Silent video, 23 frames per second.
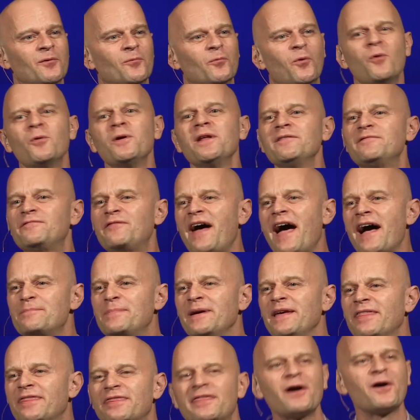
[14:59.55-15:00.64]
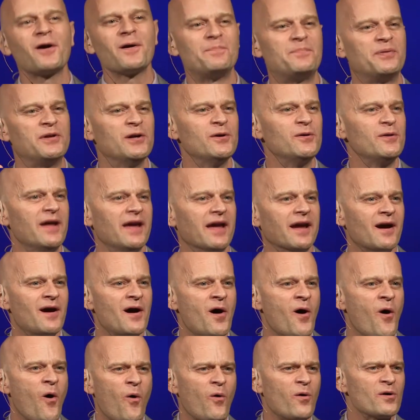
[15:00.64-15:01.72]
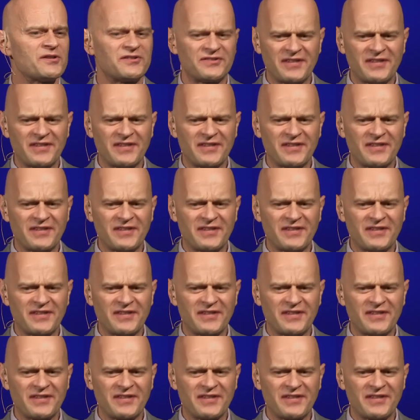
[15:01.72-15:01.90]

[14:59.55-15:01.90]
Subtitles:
won't in fact be therapeutic or